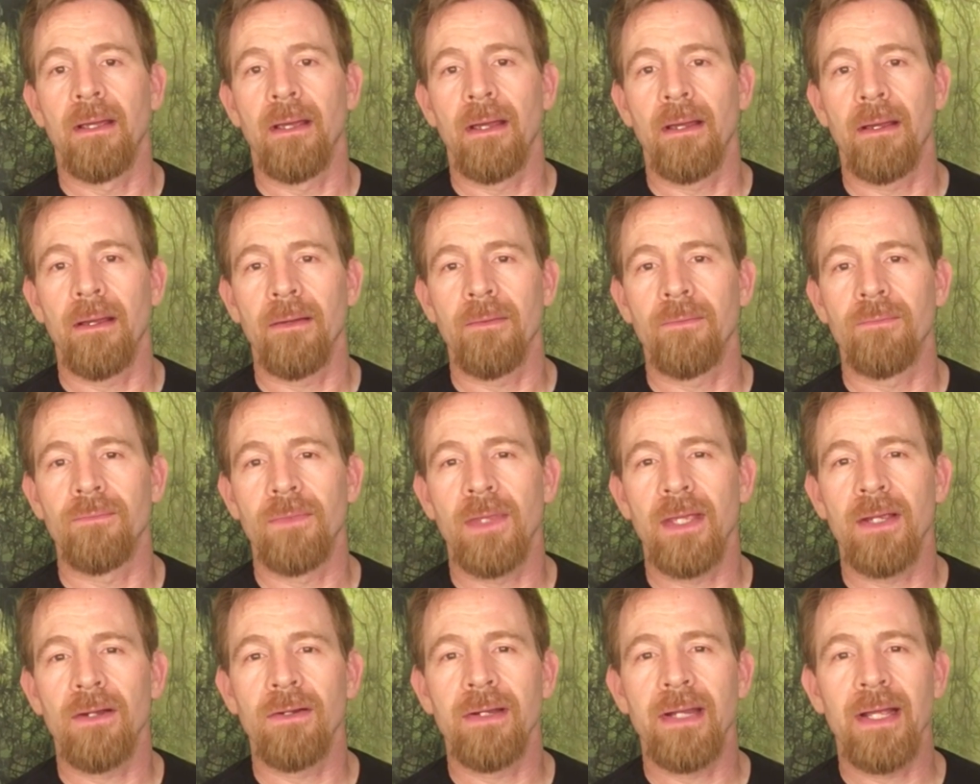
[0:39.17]
uh,
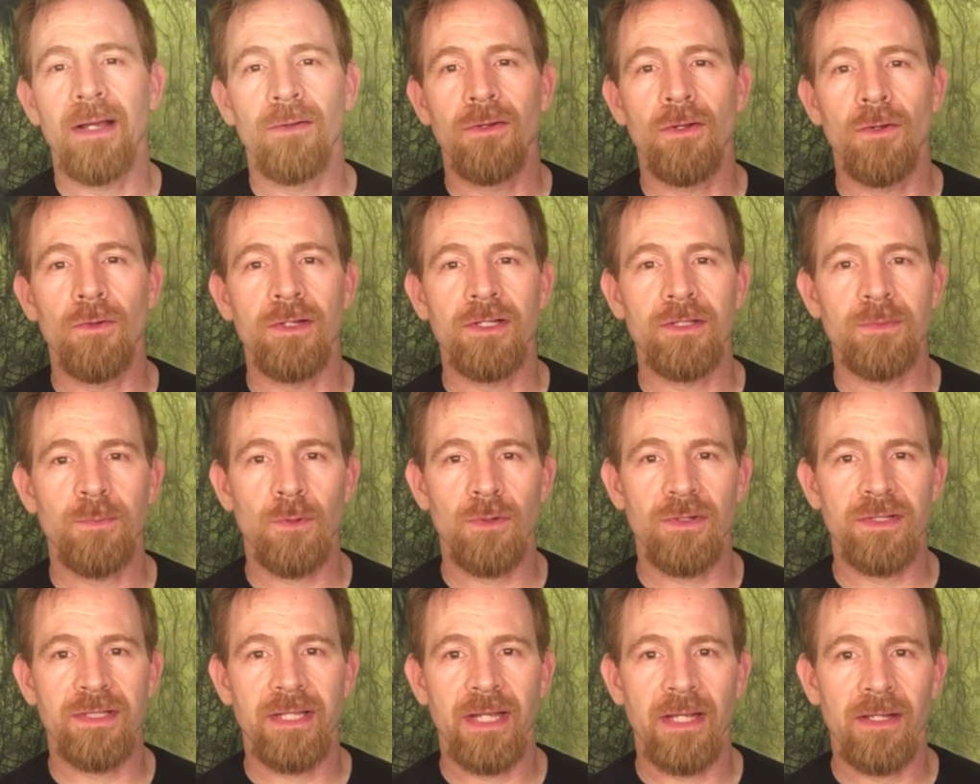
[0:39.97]
they are now known as
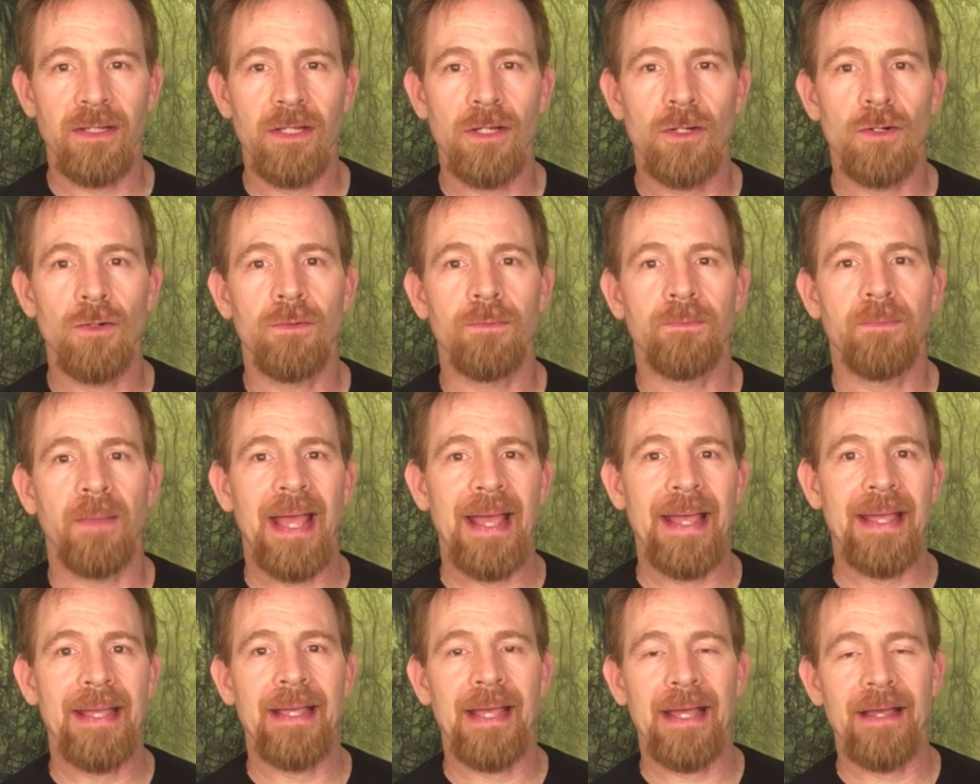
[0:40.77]
Porcellio
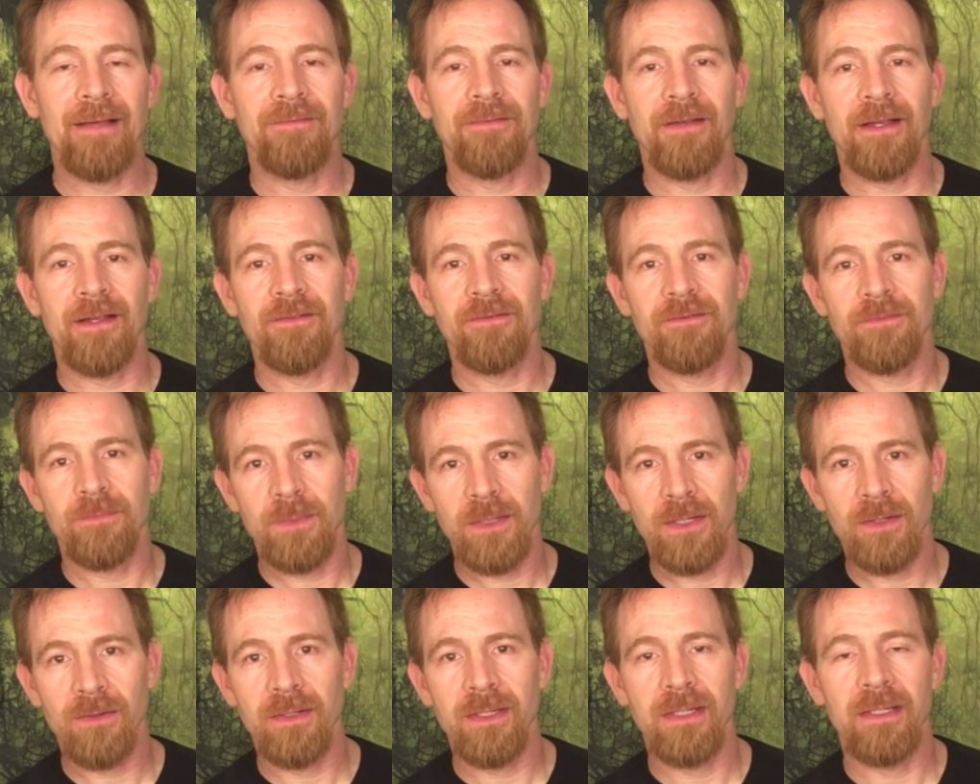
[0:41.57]
AFF
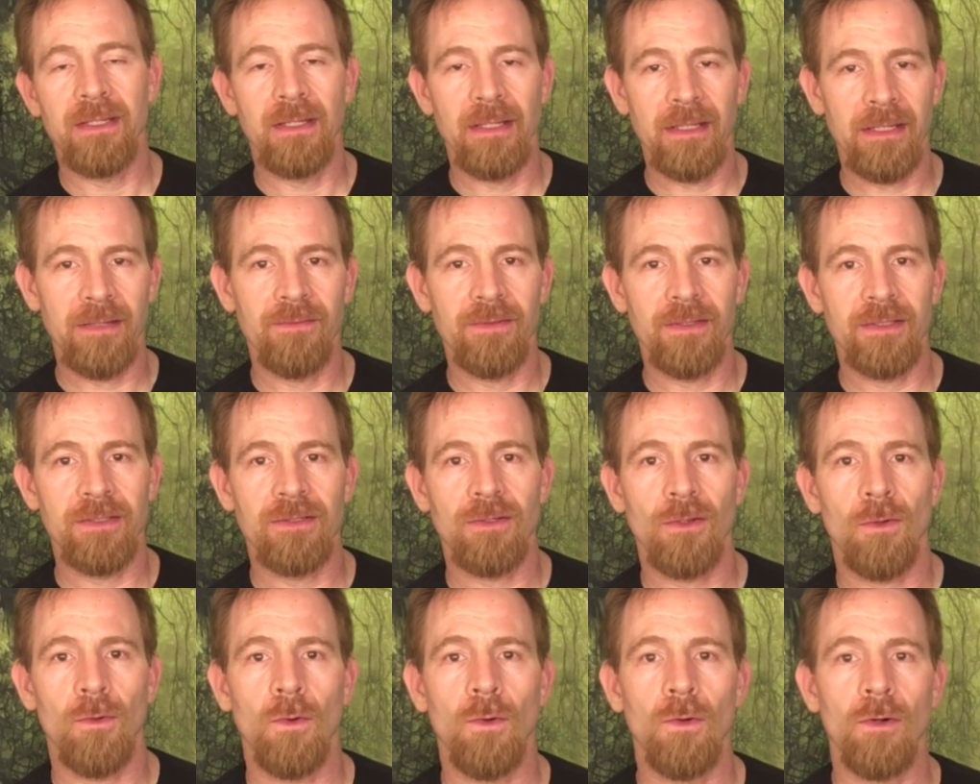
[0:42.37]
period
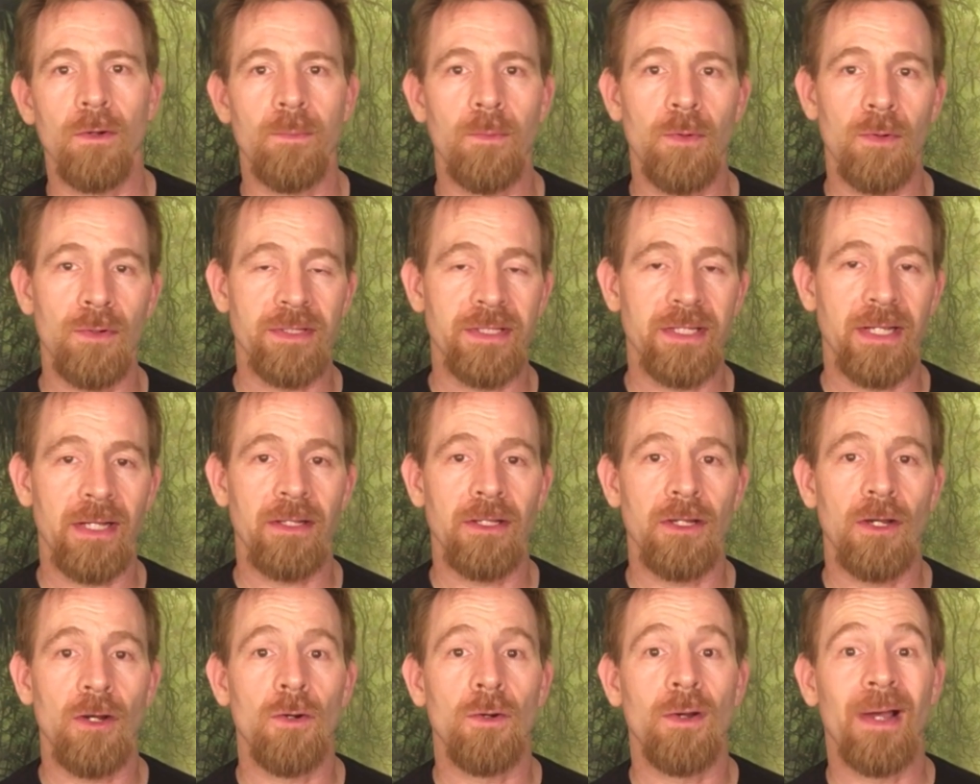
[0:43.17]
laevis or
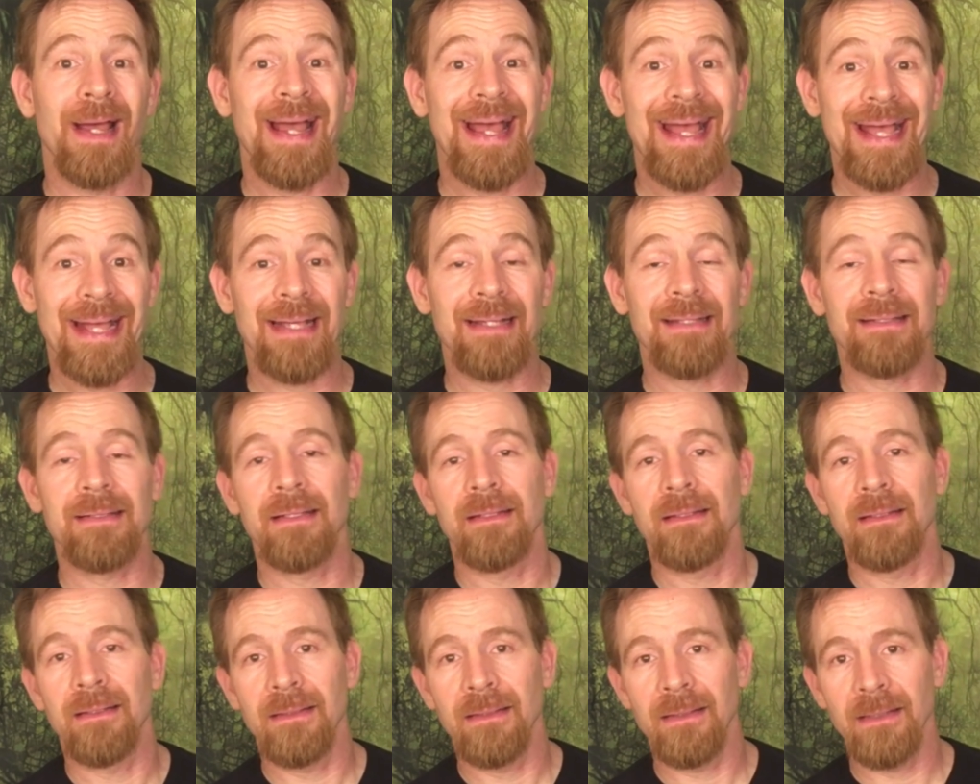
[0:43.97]
Porcellio ex
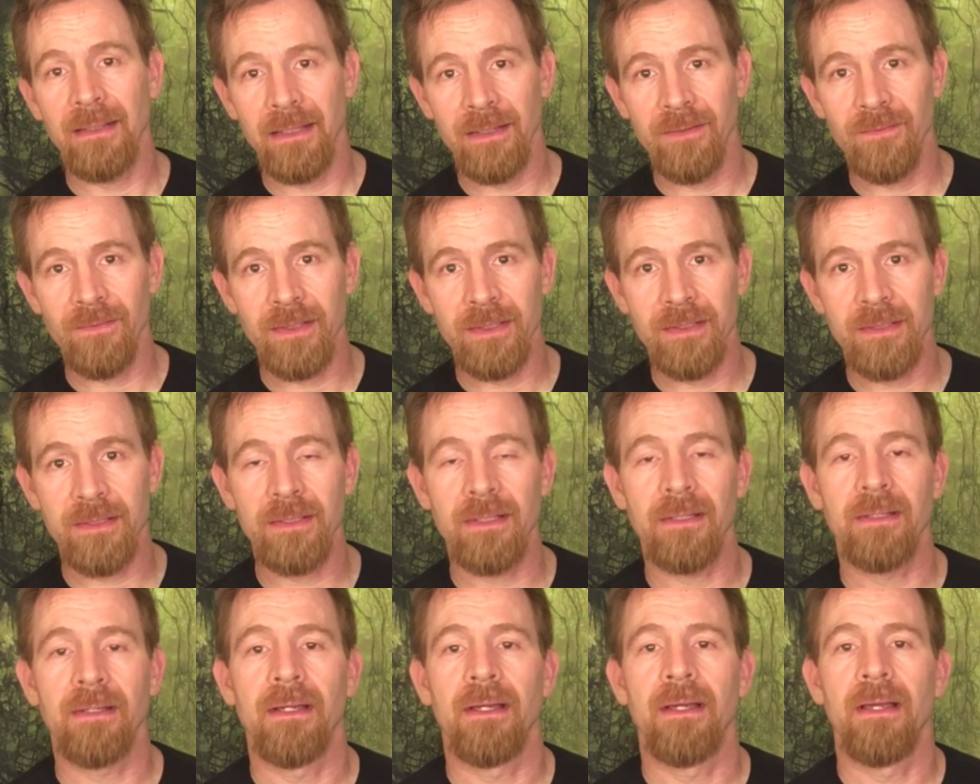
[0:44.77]
laevis
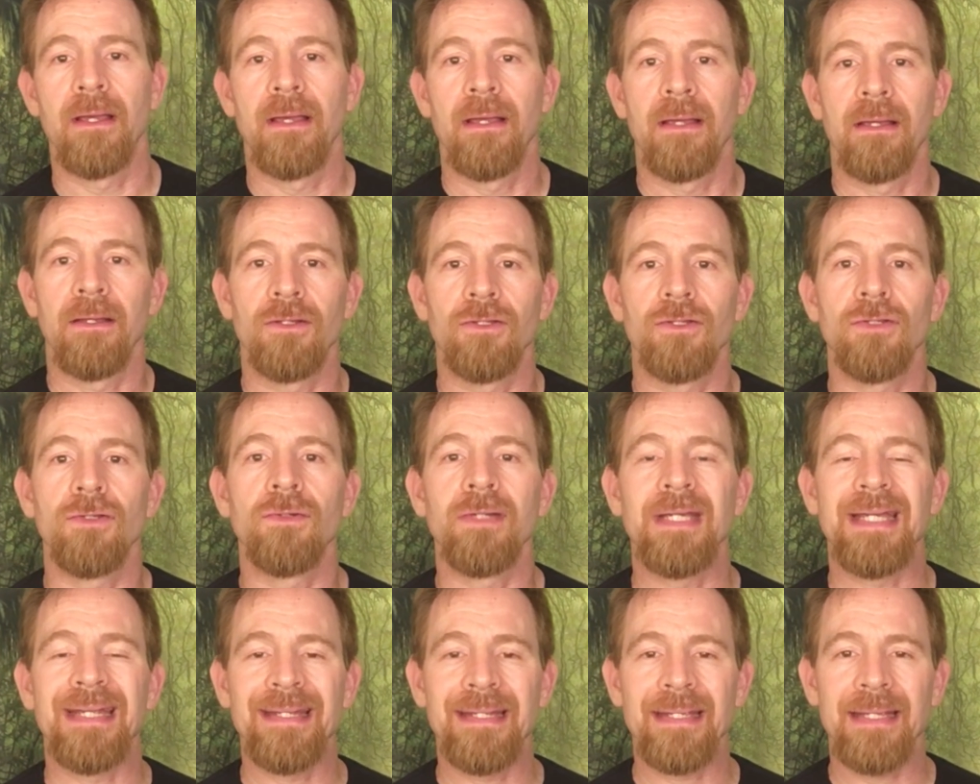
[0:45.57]

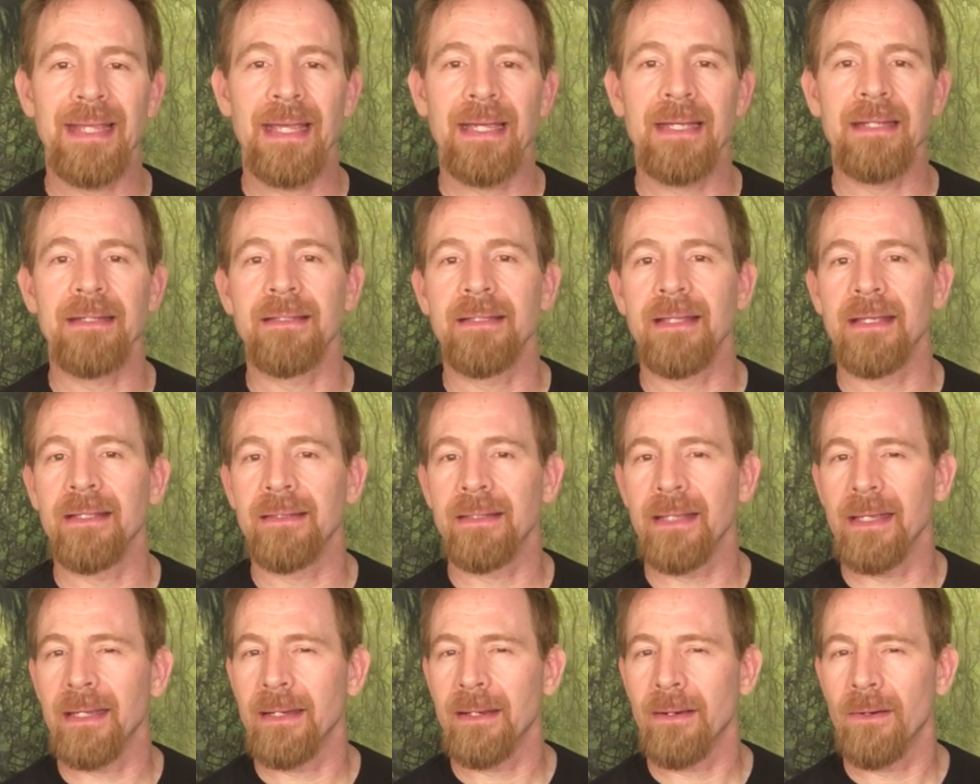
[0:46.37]
to indicate that
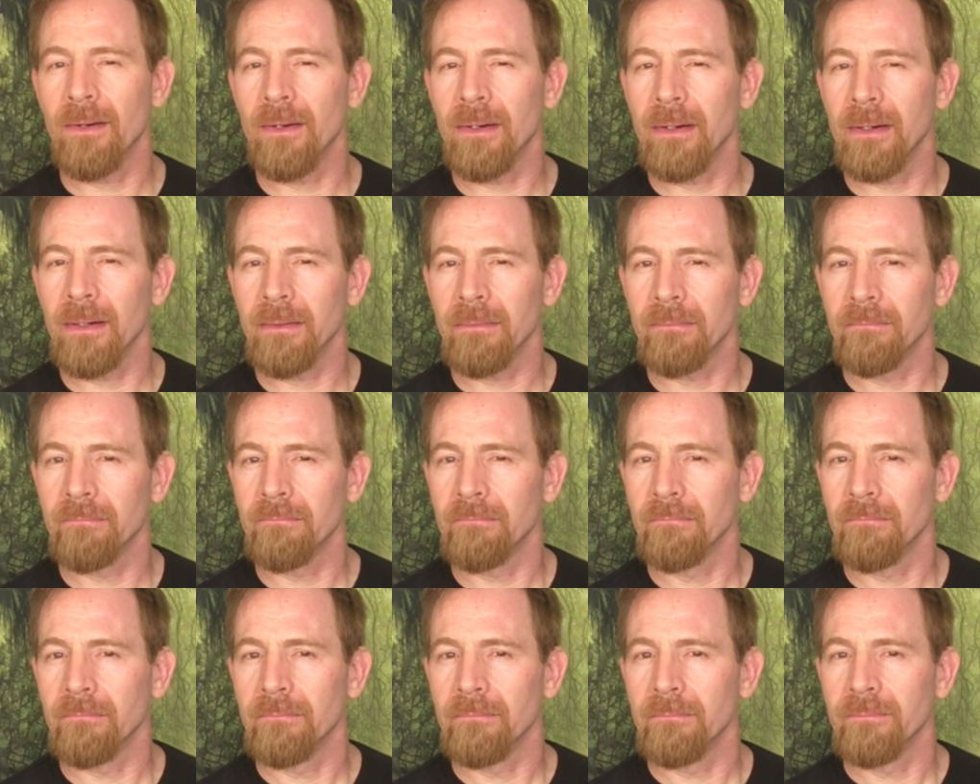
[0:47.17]
they are,
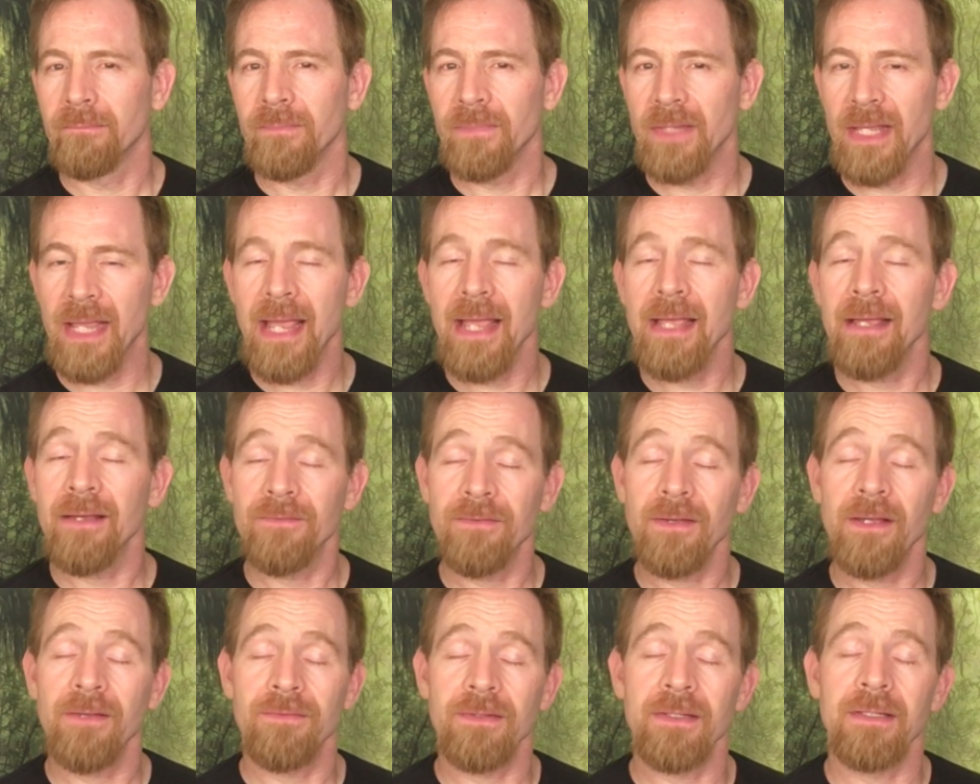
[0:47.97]
the
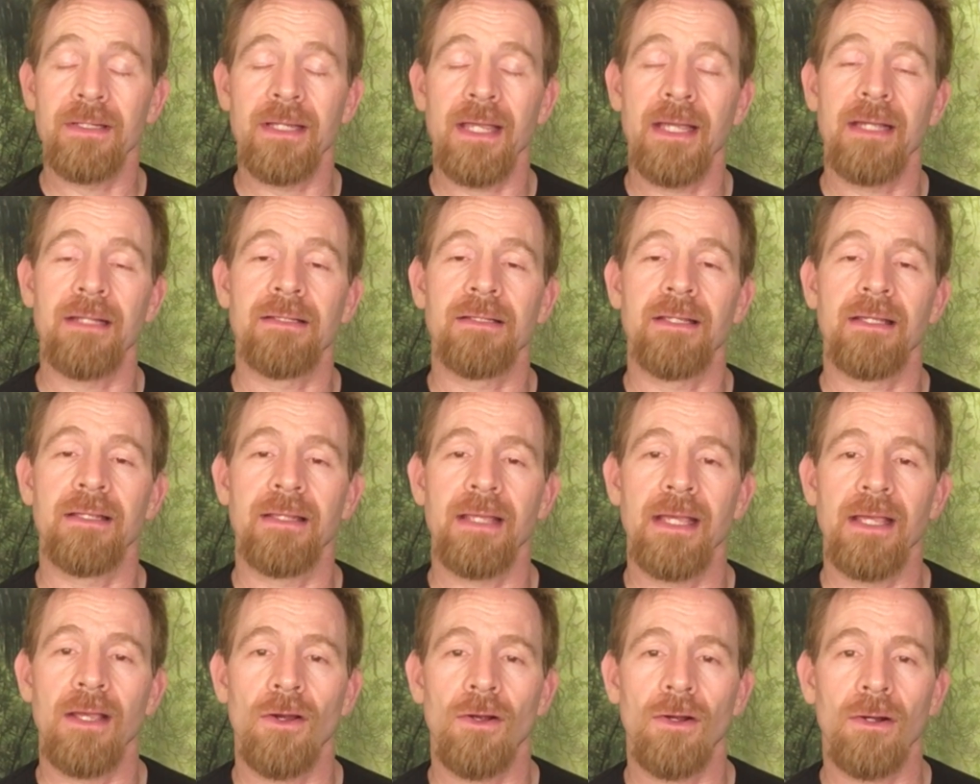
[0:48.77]
AFF indicates that
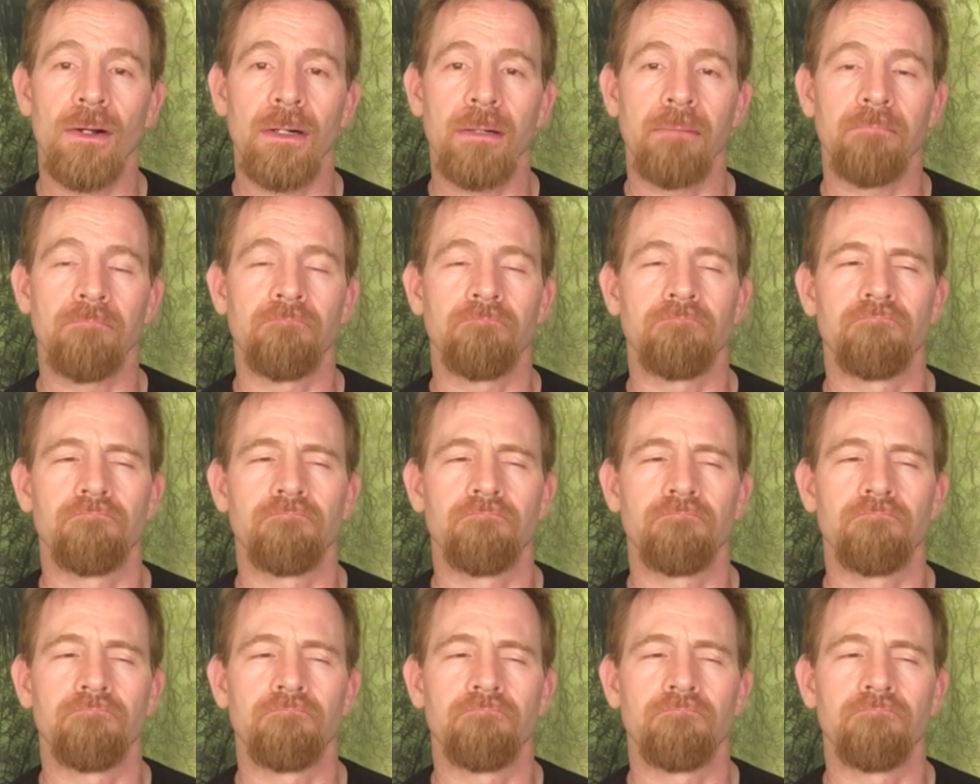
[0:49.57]
they are,